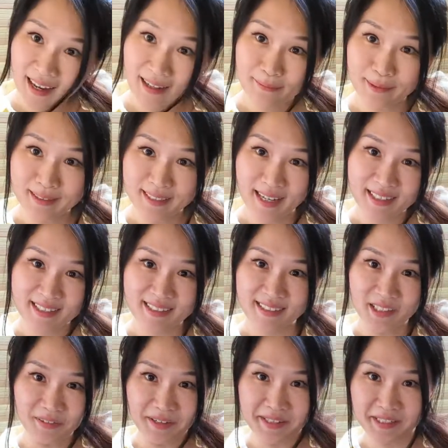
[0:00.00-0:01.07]
I was actually
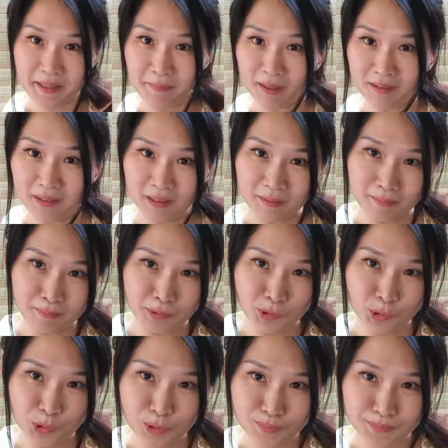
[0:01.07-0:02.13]
crazy about the
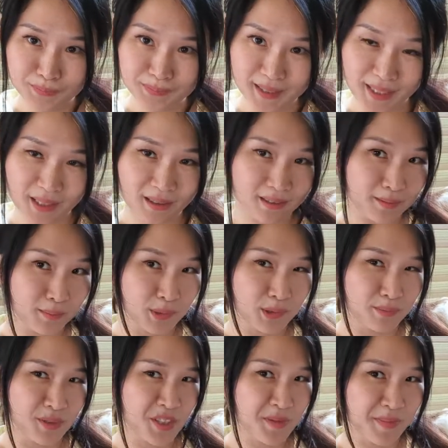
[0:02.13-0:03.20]
Brume. They called it
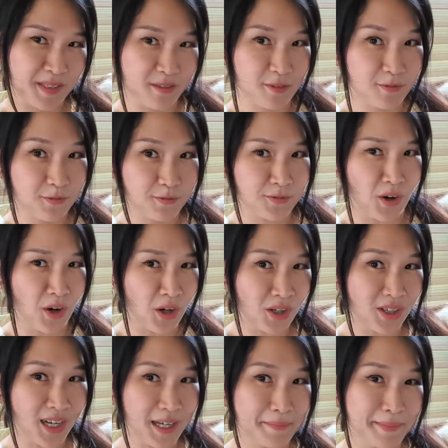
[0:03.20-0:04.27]
Brume, which means fog,
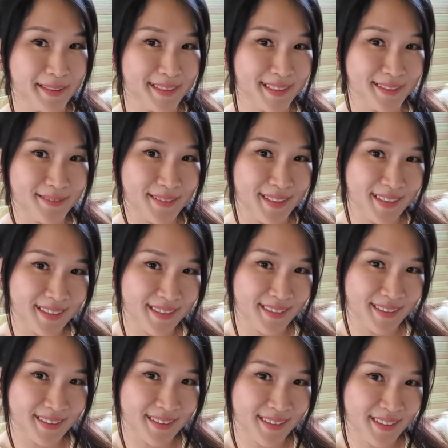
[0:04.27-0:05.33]
I believe,
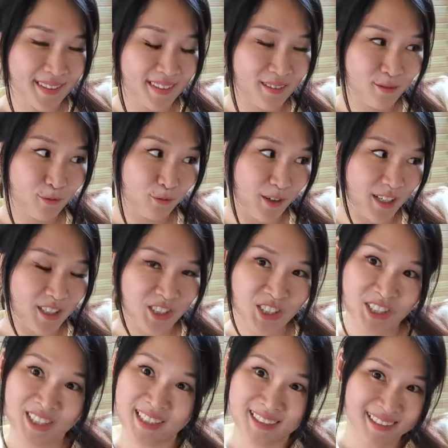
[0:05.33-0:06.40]
in
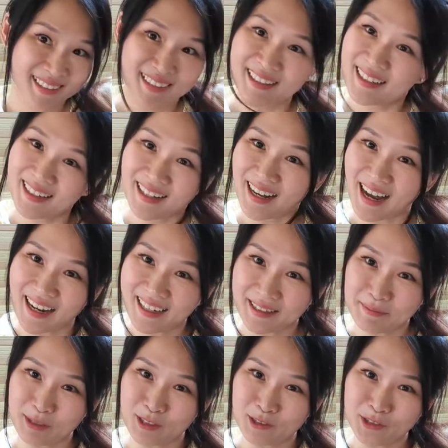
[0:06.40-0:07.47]
French. I can't
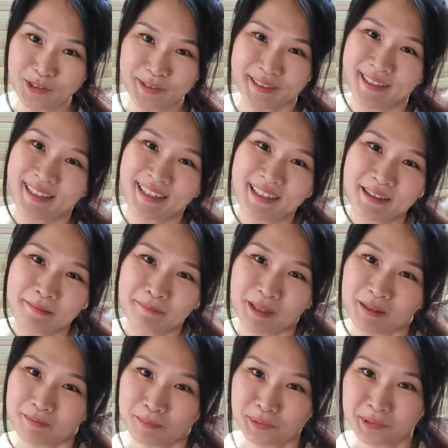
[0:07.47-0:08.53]
be too sure.
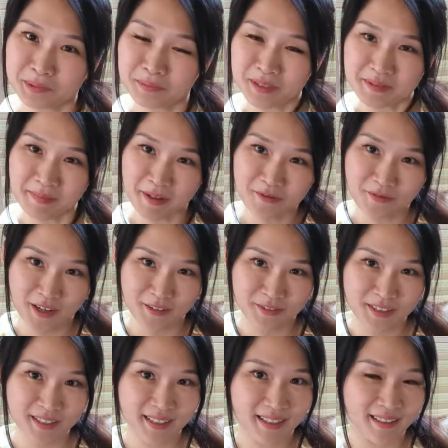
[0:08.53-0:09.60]
But Brume was my
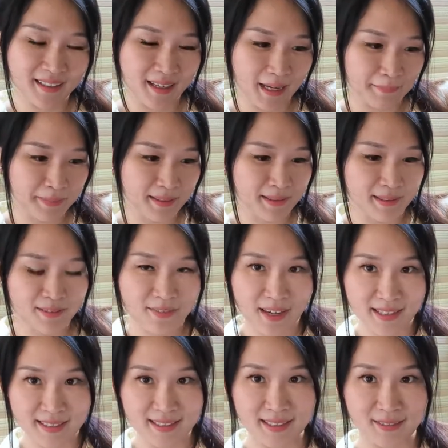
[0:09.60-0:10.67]
favorite, and I believe
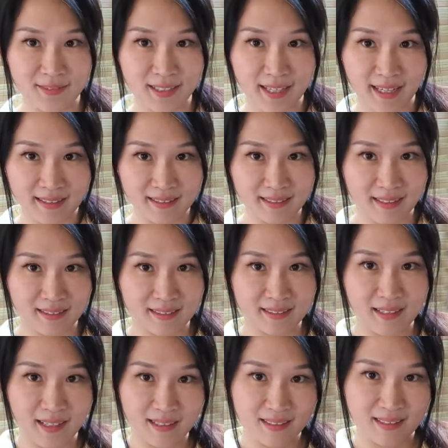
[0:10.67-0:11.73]
as the vaqueta leather
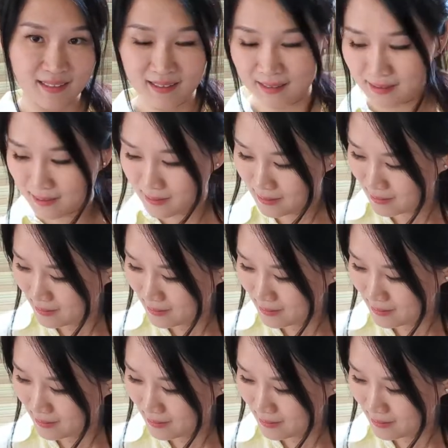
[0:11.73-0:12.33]
darkens,